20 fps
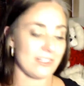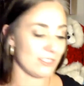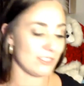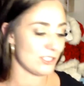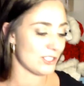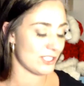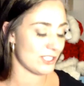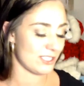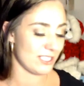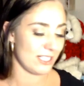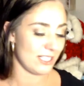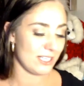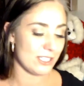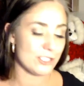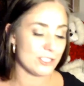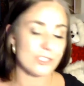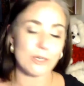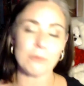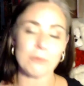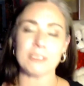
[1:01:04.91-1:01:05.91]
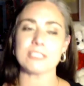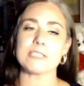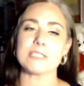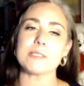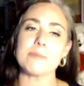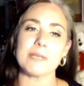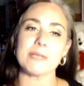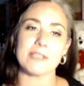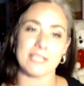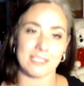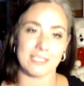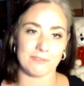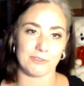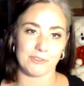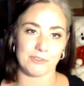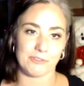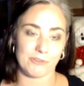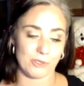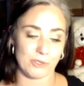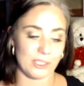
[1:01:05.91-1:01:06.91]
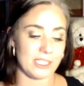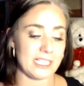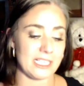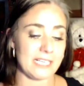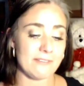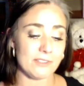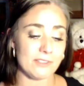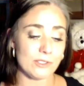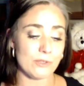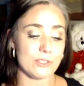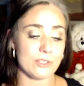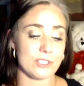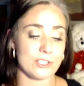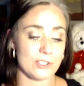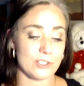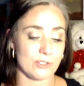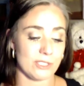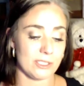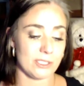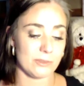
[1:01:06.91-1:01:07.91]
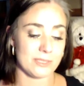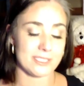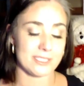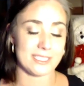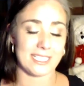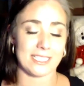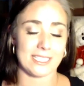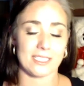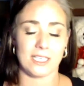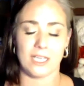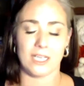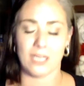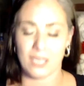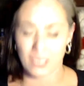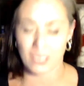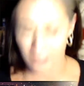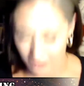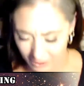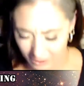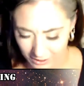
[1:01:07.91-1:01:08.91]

There's so much to be thankful for. And even though the story was like, ugh,